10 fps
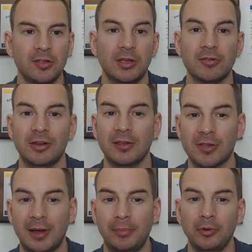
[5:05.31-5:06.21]
So here's an
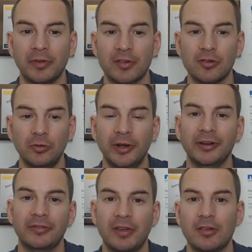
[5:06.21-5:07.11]
example of a show
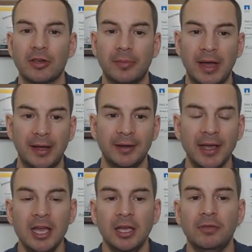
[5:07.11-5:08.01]
interface command.